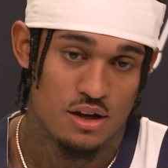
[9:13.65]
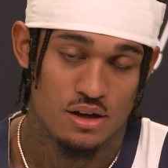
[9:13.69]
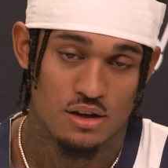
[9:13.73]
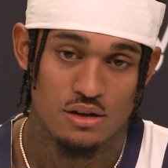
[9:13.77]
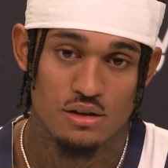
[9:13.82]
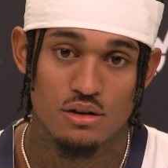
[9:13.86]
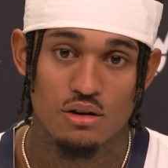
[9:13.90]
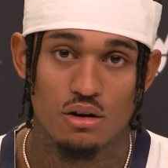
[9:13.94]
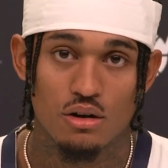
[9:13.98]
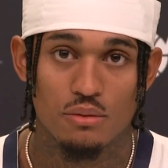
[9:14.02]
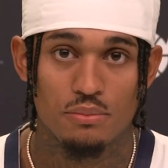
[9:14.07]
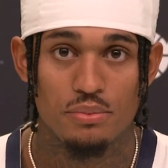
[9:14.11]
you
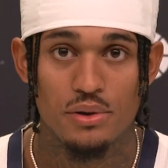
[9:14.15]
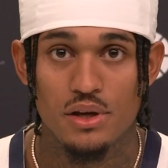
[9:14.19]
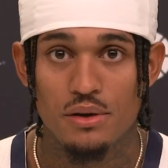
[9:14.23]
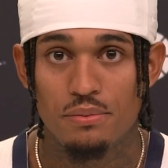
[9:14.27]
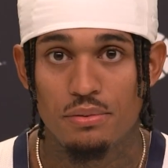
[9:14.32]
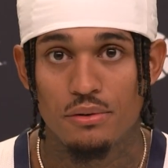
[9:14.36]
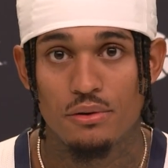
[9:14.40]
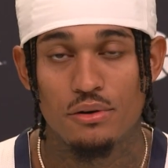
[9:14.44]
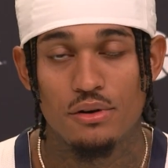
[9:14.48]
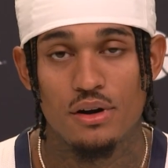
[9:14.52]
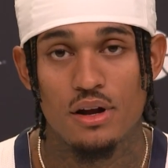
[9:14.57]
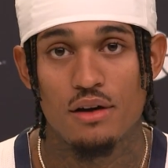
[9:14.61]
know, the
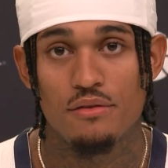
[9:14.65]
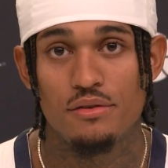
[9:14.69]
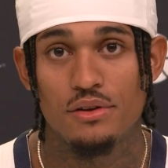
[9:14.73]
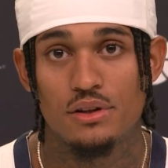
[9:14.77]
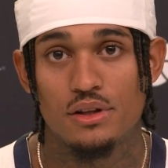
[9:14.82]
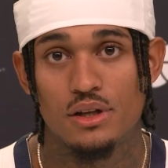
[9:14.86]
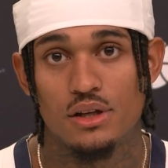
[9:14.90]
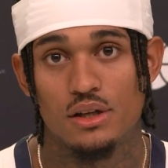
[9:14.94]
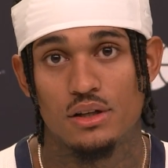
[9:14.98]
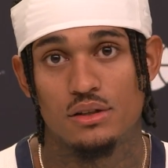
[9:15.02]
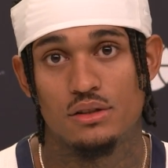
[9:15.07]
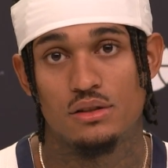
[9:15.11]
people and
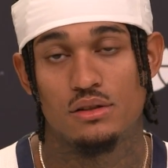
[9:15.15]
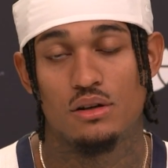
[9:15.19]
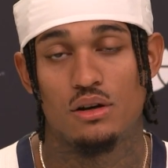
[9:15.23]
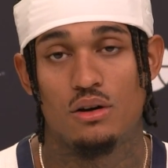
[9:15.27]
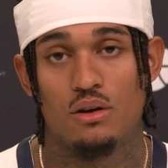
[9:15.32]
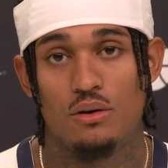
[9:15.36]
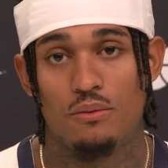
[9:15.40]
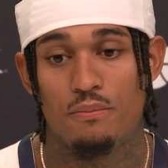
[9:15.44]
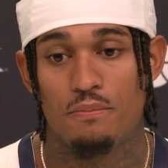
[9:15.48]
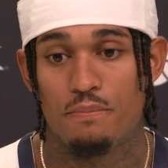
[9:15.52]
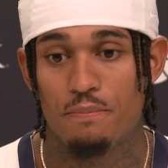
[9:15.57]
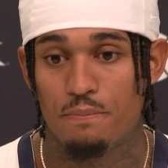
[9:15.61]
everything.
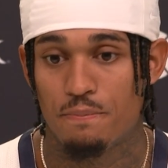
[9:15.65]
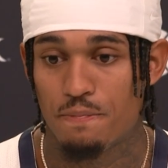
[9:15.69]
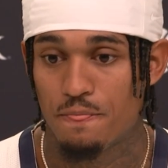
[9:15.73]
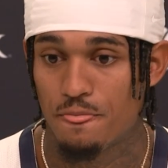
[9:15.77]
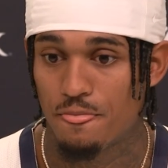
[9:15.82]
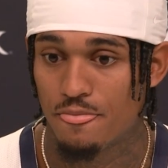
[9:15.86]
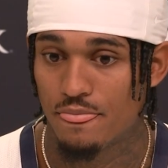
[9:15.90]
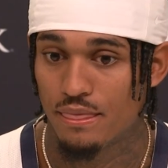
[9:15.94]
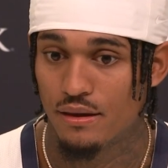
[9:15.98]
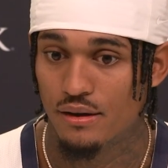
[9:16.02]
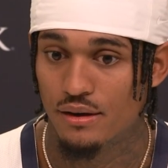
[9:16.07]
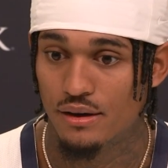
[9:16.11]
So,
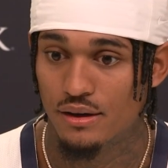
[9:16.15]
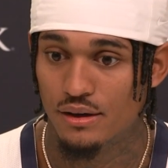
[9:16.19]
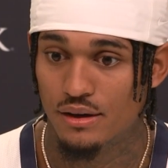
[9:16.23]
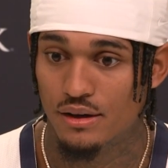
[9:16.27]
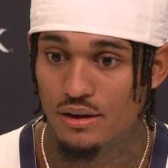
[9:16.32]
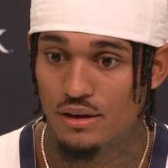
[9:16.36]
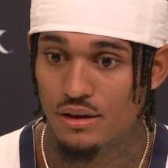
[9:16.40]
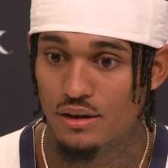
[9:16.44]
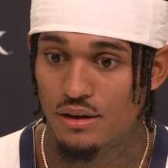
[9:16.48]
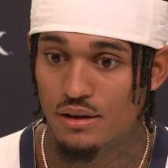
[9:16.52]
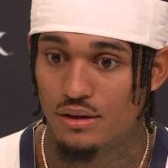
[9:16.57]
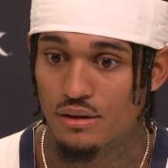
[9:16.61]

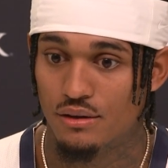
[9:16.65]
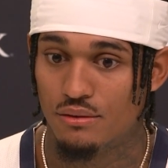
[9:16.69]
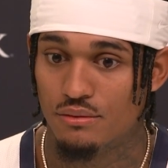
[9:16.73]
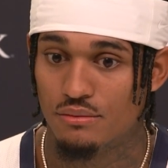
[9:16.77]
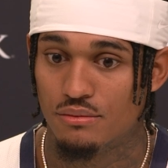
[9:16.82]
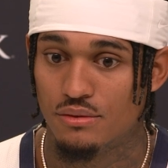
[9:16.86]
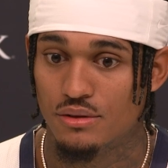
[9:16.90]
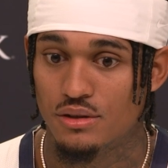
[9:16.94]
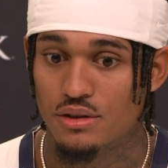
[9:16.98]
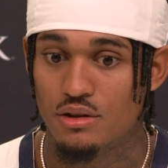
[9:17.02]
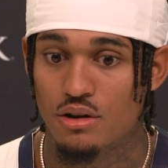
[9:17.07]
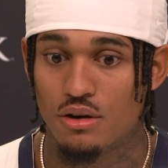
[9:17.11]

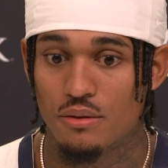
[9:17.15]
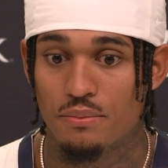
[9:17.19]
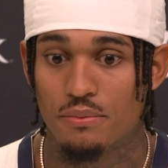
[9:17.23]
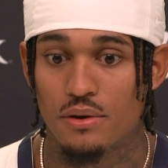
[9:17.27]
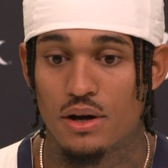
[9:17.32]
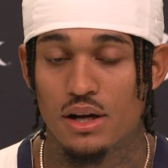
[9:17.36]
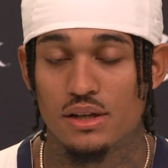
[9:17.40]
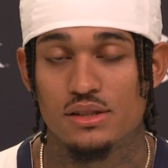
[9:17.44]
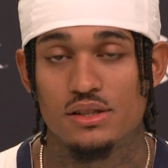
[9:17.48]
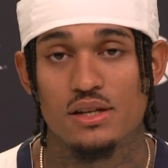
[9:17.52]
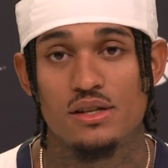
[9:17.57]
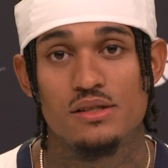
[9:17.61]
you know, the
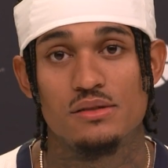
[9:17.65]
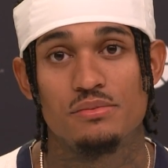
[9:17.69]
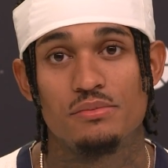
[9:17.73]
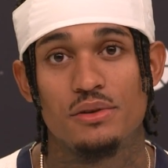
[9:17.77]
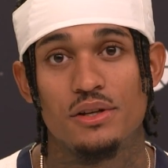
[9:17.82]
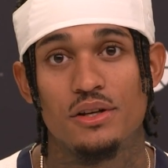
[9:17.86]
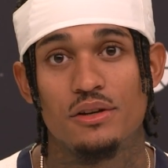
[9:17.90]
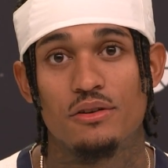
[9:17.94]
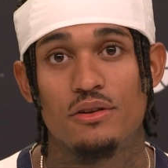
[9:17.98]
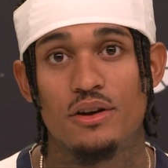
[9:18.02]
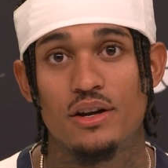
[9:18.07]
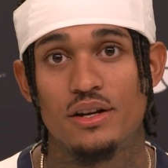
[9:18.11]
process has
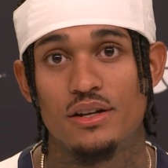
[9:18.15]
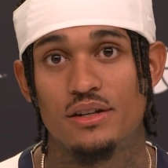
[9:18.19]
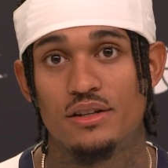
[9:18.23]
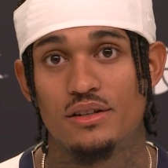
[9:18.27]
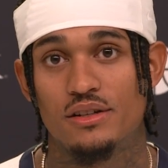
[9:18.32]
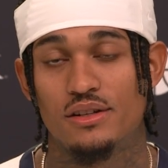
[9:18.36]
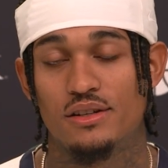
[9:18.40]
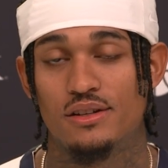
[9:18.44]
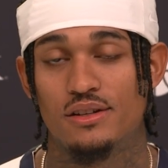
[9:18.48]
been great.